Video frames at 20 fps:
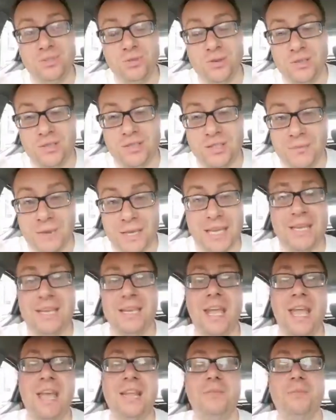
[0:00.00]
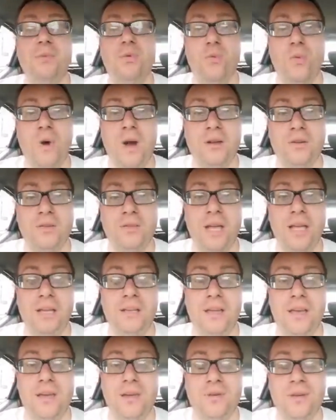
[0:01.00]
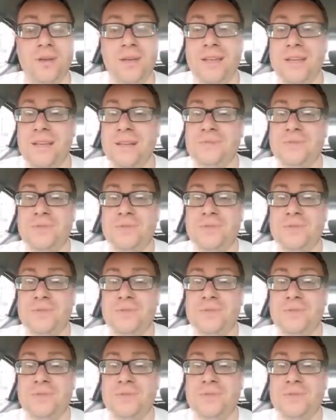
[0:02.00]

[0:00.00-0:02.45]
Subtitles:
She's doing some incredible work right now.